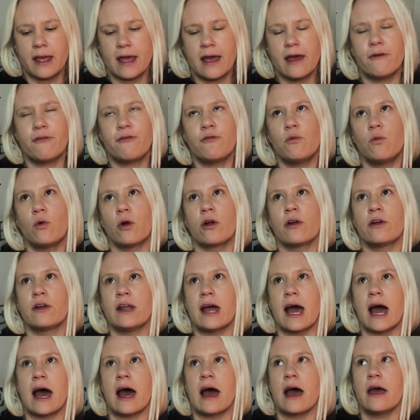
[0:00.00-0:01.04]
if we're
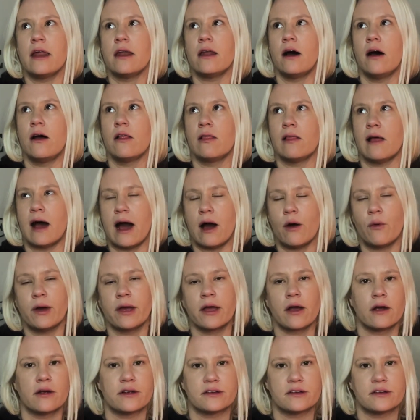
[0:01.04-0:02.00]
not allowing